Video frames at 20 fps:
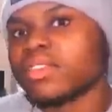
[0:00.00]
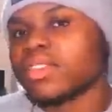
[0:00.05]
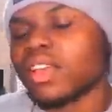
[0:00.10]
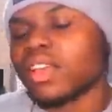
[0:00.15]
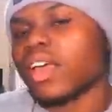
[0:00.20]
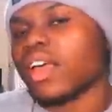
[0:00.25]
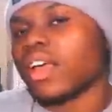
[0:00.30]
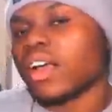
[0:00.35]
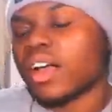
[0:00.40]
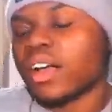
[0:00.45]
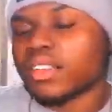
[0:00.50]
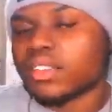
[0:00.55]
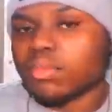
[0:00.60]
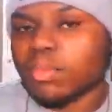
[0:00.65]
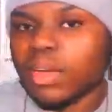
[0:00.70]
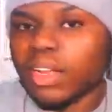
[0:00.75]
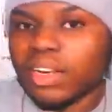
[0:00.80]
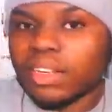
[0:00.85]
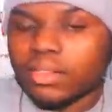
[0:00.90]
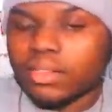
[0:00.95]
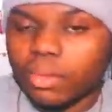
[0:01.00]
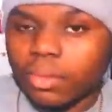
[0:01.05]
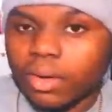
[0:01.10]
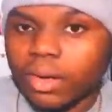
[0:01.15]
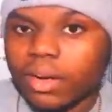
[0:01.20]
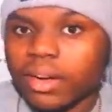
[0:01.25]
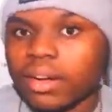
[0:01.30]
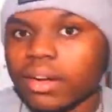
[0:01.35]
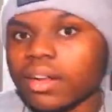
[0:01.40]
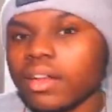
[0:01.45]
and cosmetics
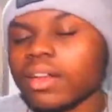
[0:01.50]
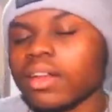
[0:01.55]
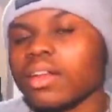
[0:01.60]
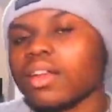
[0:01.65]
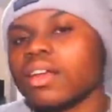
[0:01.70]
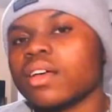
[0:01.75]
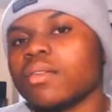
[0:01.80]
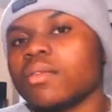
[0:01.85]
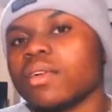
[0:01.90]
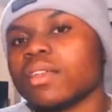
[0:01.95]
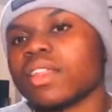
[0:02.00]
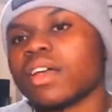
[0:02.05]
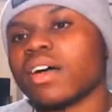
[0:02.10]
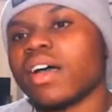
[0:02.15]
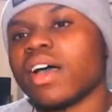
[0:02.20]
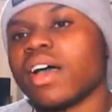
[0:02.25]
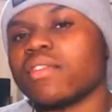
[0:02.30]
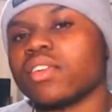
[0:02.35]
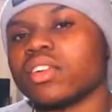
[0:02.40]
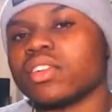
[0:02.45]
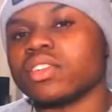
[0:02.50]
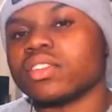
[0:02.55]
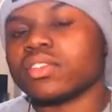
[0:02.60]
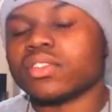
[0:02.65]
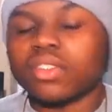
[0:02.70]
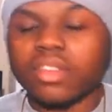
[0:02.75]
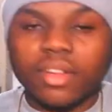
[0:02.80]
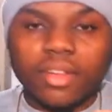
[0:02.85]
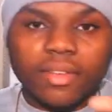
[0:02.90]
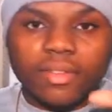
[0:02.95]
were without having to
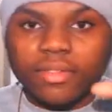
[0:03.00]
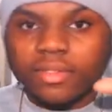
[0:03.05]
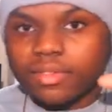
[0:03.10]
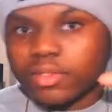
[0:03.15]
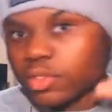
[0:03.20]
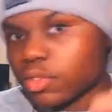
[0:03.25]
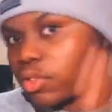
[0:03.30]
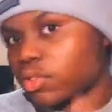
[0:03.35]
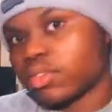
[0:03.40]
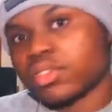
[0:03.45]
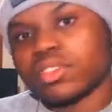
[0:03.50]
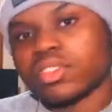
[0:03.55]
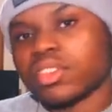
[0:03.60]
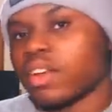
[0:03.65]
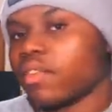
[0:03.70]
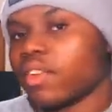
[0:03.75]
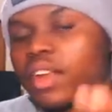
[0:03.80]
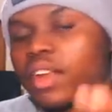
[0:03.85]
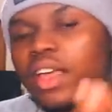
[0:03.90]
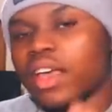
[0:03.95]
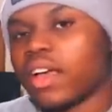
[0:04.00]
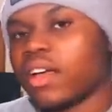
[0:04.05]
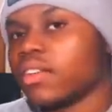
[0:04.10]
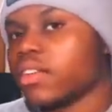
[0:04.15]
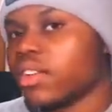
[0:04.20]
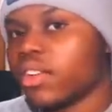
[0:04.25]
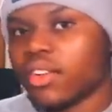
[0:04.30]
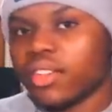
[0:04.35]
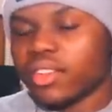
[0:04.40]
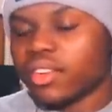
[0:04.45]
just shove it down, you
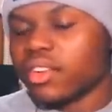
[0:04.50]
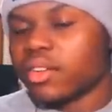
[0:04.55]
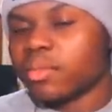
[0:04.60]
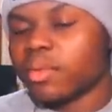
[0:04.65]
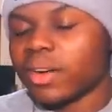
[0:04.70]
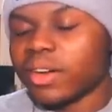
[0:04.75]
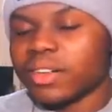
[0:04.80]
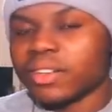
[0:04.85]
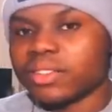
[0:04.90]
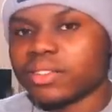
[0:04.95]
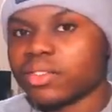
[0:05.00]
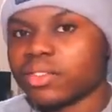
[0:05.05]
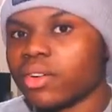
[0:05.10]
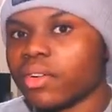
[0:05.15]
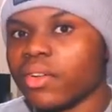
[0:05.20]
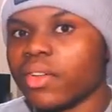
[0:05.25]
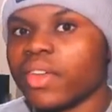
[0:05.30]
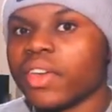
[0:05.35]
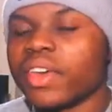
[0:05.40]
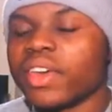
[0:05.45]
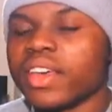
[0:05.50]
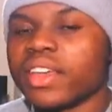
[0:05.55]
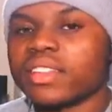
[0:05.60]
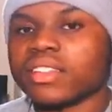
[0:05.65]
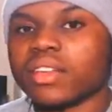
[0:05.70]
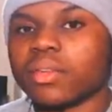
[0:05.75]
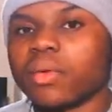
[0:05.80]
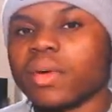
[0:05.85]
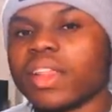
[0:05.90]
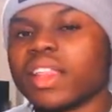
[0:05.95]
know, the new player's throat.
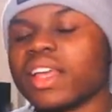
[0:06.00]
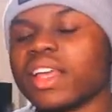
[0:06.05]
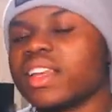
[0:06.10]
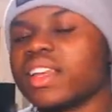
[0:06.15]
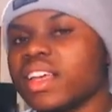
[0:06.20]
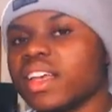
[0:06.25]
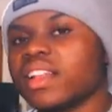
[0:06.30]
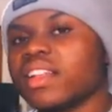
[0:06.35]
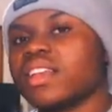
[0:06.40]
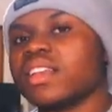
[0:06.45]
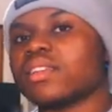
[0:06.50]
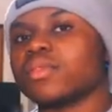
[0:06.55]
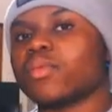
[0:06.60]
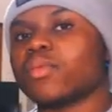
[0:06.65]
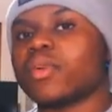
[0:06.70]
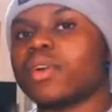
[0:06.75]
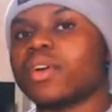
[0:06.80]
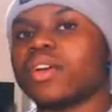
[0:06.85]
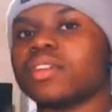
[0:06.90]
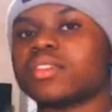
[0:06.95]
So the way they did this was